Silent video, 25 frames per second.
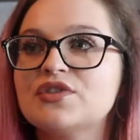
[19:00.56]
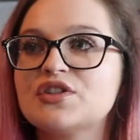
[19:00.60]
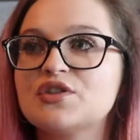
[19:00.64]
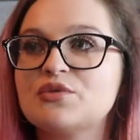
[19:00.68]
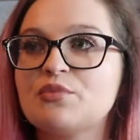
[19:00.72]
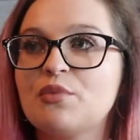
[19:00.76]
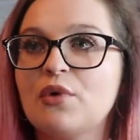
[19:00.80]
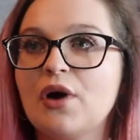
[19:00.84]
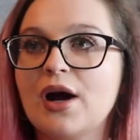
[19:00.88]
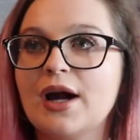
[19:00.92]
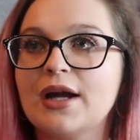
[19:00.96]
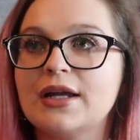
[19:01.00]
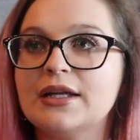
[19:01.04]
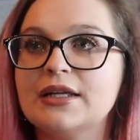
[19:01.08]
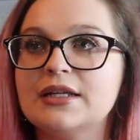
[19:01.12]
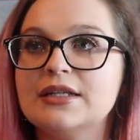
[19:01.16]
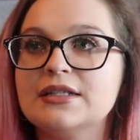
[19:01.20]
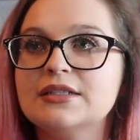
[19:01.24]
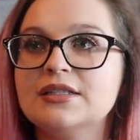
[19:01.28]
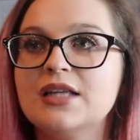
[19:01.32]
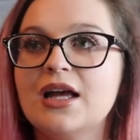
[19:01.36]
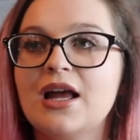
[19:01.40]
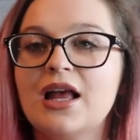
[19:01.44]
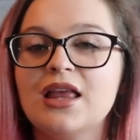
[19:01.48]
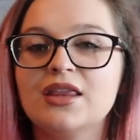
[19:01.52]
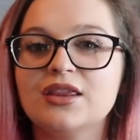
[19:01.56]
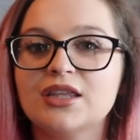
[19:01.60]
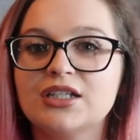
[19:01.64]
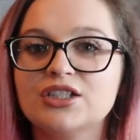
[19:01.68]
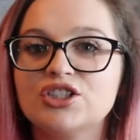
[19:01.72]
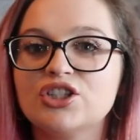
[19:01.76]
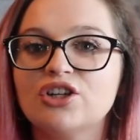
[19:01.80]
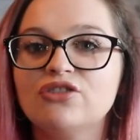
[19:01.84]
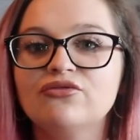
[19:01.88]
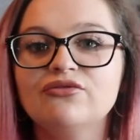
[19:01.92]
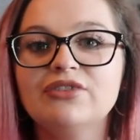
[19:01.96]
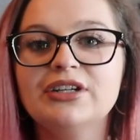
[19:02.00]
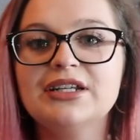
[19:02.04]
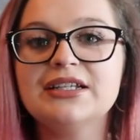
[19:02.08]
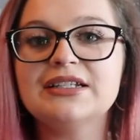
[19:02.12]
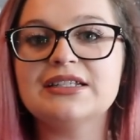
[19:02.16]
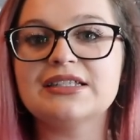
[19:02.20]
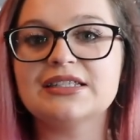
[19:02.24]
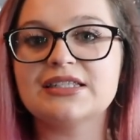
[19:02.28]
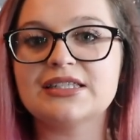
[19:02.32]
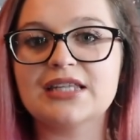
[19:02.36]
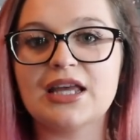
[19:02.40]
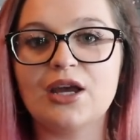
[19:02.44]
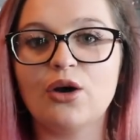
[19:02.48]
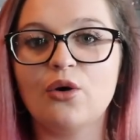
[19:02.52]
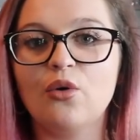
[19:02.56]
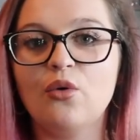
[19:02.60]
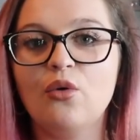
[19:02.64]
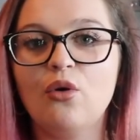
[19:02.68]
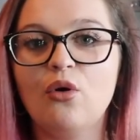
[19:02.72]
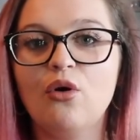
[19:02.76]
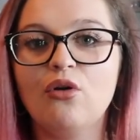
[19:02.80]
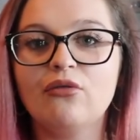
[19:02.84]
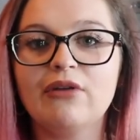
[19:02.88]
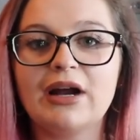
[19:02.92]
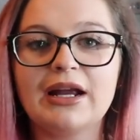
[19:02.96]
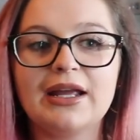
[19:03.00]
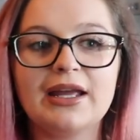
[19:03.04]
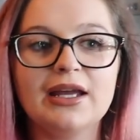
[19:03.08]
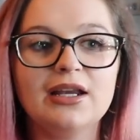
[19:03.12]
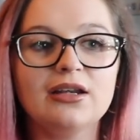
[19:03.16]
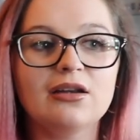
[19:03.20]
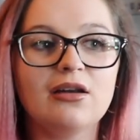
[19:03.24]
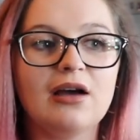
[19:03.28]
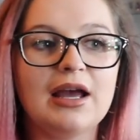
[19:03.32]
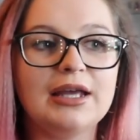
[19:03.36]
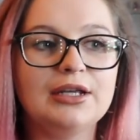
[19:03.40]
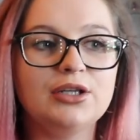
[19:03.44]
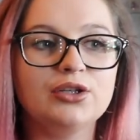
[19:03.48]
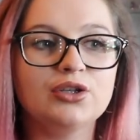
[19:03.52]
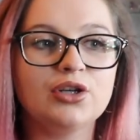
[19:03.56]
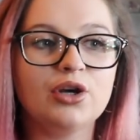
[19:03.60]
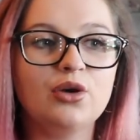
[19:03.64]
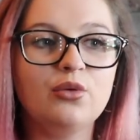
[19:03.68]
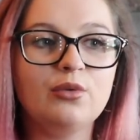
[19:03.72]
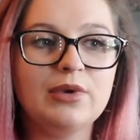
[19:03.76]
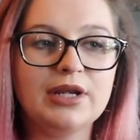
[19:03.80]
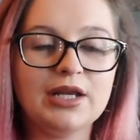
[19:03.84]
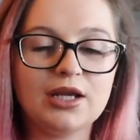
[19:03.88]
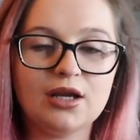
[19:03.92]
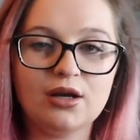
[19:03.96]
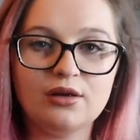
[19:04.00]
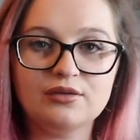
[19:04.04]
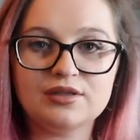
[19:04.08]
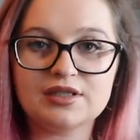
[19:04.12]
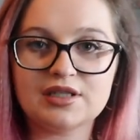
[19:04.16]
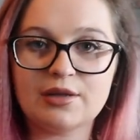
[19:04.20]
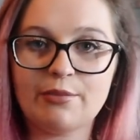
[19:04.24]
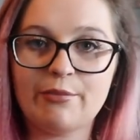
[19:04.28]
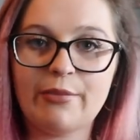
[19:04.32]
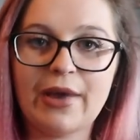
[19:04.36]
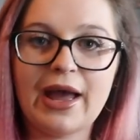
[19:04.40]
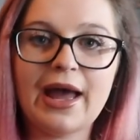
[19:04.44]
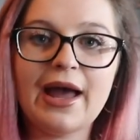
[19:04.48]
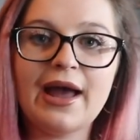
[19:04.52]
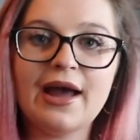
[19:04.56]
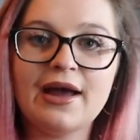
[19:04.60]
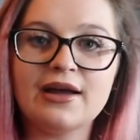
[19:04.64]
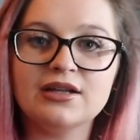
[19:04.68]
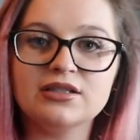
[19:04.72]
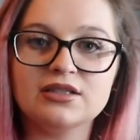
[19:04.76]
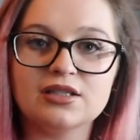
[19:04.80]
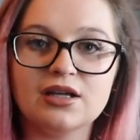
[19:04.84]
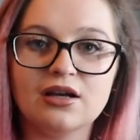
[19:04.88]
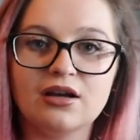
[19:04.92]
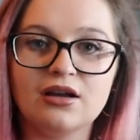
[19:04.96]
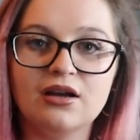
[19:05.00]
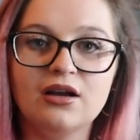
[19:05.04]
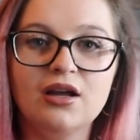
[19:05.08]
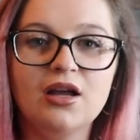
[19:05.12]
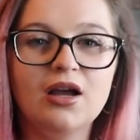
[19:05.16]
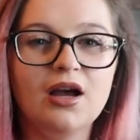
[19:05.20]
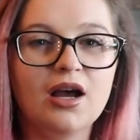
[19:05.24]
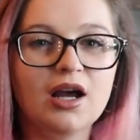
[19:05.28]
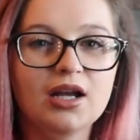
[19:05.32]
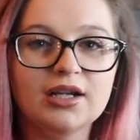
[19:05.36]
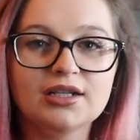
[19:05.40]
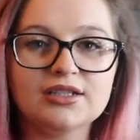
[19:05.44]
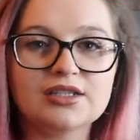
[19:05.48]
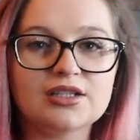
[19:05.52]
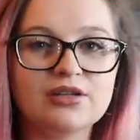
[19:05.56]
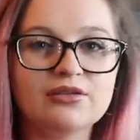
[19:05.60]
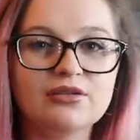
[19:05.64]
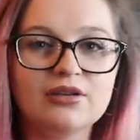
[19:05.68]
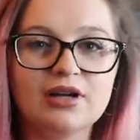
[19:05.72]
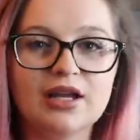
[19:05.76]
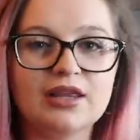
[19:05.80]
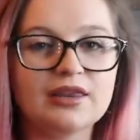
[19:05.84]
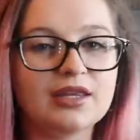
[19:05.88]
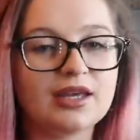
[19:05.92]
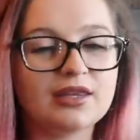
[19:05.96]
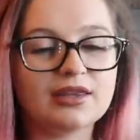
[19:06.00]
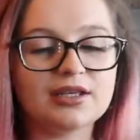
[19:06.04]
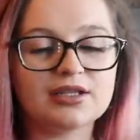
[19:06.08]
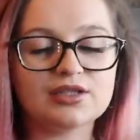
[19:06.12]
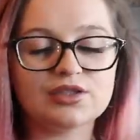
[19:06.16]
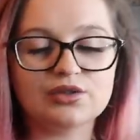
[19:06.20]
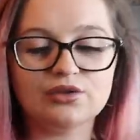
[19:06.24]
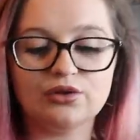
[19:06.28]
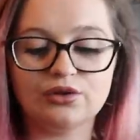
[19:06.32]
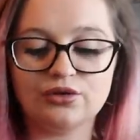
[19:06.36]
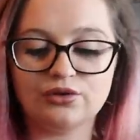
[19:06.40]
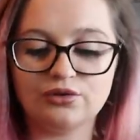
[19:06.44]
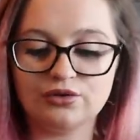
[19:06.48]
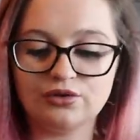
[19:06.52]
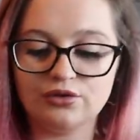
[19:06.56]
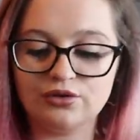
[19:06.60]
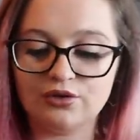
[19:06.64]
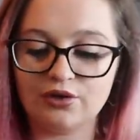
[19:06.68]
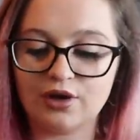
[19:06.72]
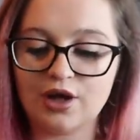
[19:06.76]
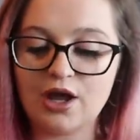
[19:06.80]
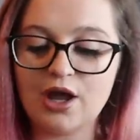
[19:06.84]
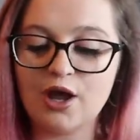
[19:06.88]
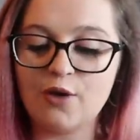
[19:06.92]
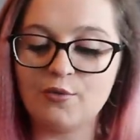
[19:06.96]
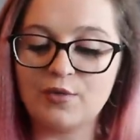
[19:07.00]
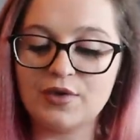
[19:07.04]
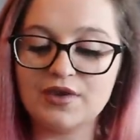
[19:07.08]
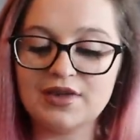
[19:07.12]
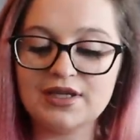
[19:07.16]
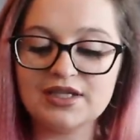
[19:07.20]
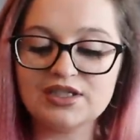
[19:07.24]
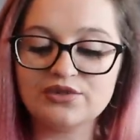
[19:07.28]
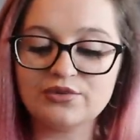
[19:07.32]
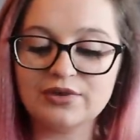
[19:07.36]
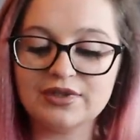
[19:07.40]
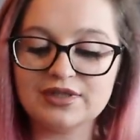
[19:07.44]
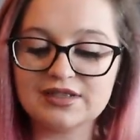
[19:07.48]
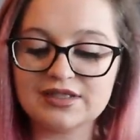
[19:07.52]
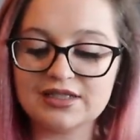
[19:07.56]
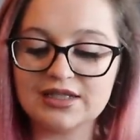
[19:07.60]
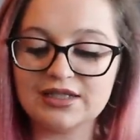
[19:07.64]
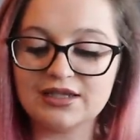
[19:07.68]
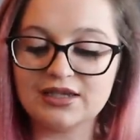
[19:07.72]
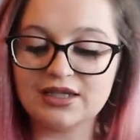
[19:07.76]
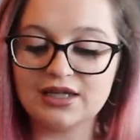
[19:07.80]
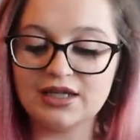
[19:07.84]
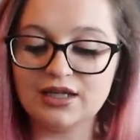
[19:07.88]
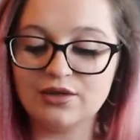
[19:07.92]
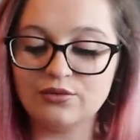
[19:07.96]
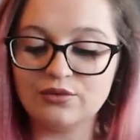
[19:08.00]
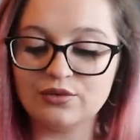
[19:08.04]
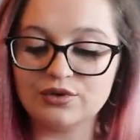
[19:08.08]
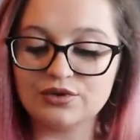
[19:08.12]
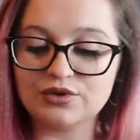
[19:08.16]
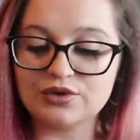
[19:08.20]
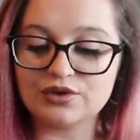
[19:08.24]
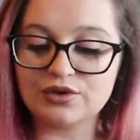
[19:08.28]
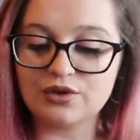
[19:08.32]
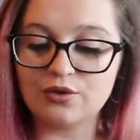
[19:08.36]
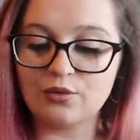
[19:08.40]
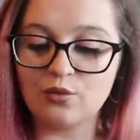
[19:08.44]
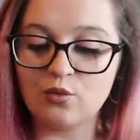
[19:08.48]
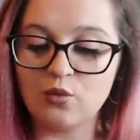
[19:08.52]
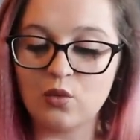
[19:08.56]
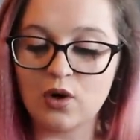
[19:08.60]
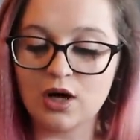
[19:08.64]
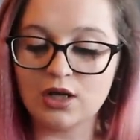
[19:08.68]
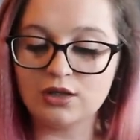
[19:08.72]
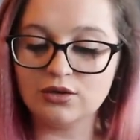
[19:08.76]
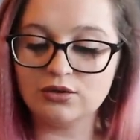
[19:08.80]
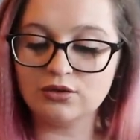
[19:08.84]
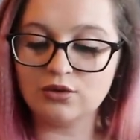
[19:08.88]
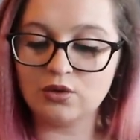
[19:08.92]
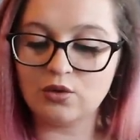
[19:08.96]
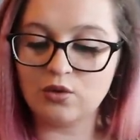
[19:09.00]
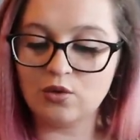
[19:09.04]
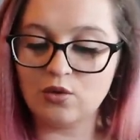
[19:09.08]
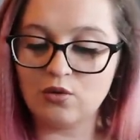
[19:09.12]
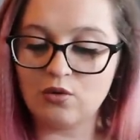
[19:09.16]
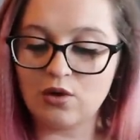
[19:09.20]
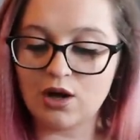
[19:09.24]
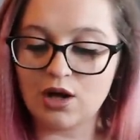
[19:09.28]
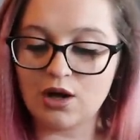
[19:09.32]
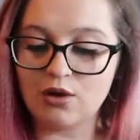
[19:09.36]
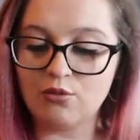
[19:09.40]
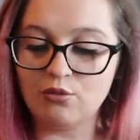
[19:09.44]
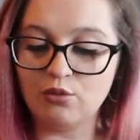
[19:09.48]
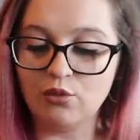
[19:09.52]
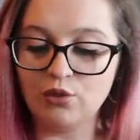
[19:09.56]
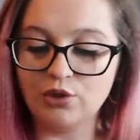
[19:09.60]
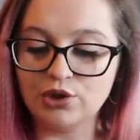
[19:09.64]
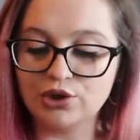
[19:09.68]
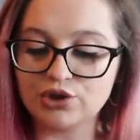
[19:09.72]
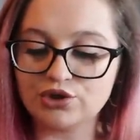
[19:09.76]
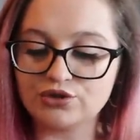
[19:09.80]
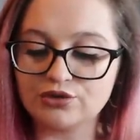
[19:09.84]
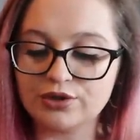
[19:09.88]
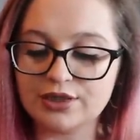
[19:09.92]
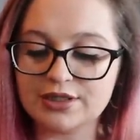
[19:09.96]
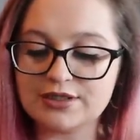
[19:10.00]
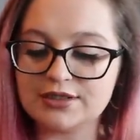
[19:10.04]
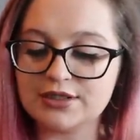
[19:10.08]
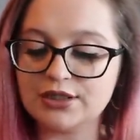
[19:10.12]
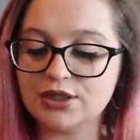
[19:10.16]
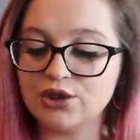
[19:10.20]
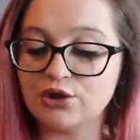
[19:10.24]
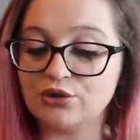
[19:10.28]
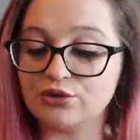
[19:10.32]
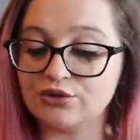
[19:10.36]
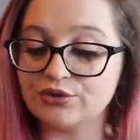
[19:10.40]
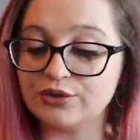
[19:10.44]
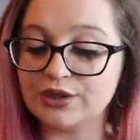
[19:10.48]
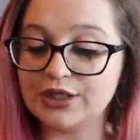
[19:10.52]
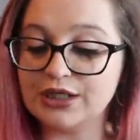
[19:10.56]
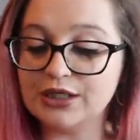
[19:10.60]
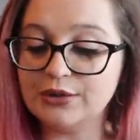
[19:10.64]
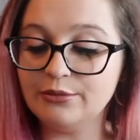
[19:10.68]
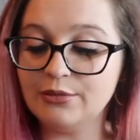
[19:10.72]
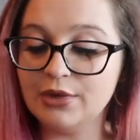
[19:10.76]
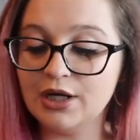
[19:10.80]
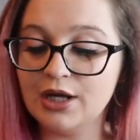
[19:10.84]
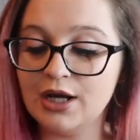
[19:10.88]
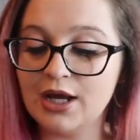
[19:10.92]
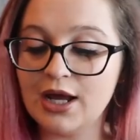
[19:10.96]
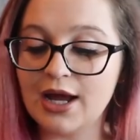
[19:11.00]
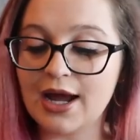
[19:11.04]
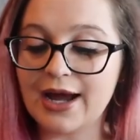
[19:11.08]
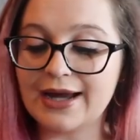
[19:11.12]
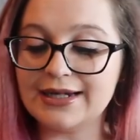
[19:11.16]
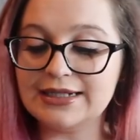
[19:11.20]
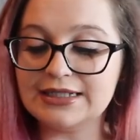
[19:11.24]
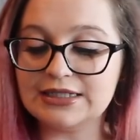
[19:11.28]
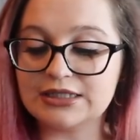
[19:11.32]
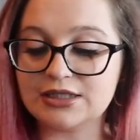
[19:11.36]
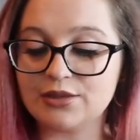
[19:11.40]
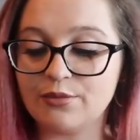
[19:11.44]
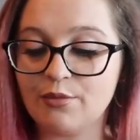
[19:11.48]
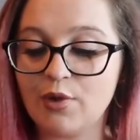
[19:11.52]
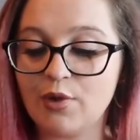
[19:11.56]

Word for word: sprays, they don't really settle, or I get like, you know, when it goes to powder, and I don't like that. That's not a good look. But this one said that it was one quarter moisturising cream, and it's the